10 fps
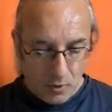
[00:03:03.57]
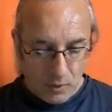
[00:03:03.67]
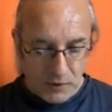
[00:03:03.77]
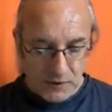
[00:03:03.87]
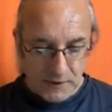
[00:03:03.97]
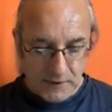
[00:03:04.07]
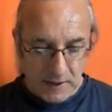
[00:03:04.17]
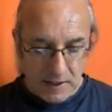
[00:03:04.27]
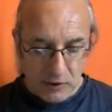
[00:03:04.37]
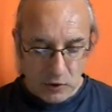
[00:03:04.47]
which is a
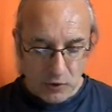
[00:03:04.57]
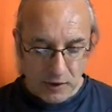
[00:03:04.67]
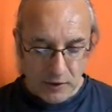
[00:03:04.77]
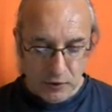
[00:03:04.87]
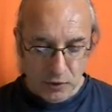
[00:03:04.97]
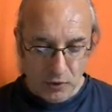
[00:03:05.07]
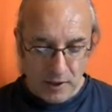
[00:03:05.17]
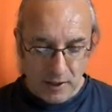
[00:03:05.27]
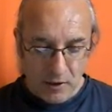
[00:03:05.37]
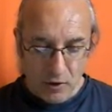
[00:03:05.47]
state known as
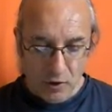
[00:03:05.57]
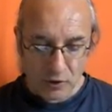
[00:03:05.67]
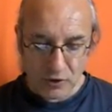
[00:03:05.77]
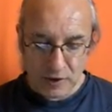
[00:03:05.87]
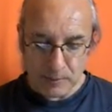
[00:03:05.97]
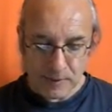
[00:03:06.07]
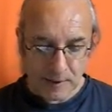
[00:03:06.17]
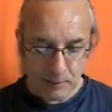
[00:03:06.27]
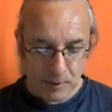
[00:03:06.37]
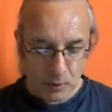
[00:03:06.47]
turiya, or deep
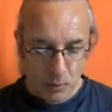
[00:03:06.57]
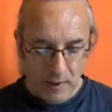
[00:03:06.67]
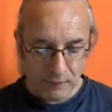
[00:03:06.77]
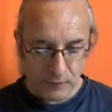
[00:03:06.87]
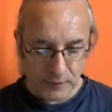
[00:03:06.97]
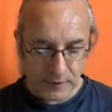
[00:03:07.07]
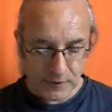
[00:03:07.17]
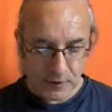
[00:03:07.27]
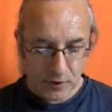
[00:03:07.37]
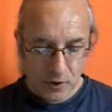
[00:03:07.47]
sleep in
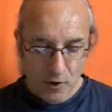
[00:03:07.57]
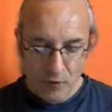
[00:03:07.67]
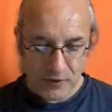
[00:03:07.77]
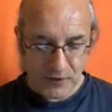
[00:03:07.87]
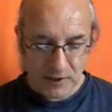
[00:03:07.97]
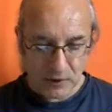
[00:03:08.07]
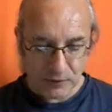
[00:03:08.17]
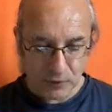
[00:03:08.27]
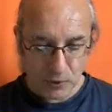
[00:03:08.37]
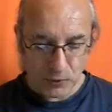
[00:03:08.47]
wakefulness, or the state
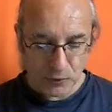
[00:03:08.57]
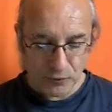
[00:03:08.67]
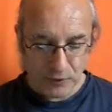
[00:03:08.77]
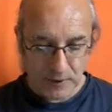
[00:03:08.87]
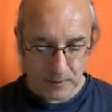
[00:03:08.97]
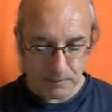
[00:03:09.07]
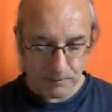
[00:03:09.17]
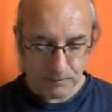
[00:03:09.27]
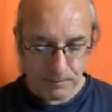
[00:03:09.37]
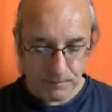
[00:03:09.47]
of total freedom.
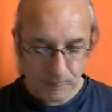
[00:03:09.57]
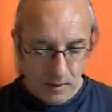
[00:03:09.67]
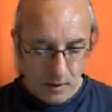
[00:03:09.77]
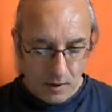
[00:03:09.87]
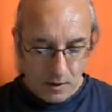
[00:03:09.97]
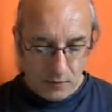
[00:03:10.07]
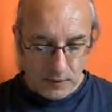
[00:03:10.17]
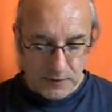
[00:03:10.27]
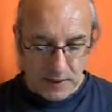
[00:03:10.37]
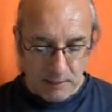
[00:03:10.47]

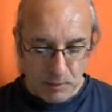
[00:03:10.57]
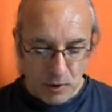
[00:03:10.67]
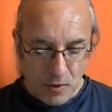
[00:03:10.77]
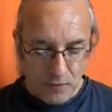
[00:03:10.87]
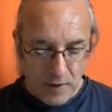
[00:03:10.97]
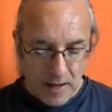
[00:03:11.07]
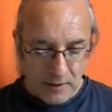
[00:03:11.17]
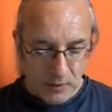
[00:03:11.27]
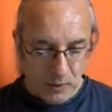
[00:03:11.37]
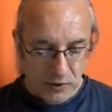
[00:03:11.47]
The state beyond
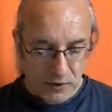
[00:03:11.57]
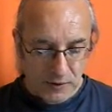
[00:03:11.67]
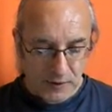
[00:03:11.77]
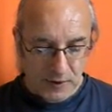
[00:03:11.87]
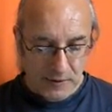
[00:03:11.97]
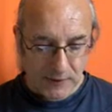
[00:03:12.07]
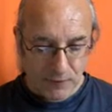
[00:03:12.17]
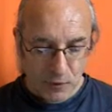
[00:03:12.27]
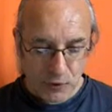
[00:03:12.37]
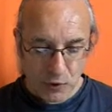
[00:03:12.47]
that, which is the state
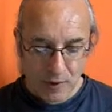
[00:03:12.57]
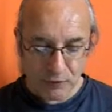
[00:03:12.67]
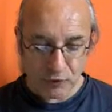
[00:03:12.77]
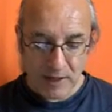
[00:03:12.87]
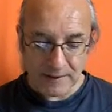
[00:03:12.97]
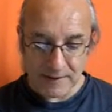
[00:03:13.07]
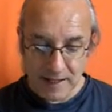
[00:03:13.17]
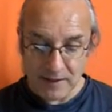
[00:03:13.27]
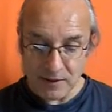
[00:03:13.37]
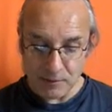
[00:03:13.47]
of those who have
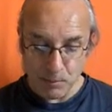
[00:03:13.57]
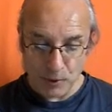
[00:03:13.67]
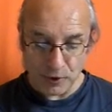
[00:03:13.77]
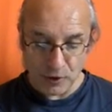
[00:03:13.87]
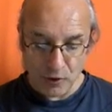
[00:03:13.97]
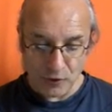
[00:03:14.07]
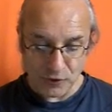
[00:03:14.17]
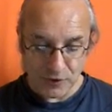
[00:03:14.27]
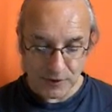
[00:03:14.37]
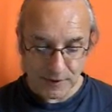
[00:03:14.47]
transcended body
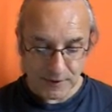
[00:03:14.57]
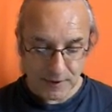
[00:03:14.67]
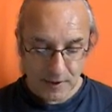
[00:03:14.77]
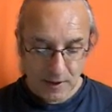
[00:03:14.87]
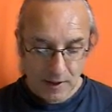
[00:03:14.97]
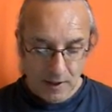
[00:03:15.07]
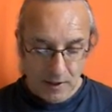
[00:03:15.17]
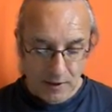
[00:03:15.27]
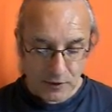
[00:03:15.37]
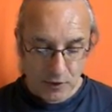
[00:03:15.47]
consciousness,
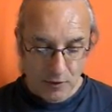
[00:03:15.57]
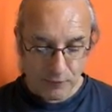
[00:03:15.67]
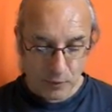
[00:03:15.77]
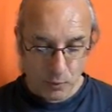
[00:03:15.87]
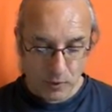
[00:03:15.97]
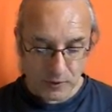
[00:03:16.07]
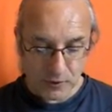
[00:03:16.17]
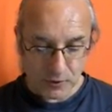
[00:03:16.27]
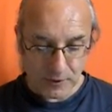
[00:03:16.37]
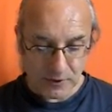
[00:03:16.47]
is not for words
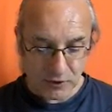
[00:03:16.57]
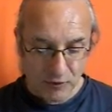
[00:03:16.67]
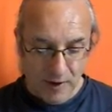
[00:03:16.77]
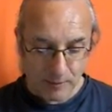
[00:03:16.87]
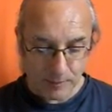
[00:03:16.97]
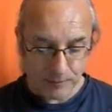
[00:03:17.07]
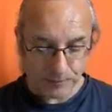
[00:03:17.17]
to describe.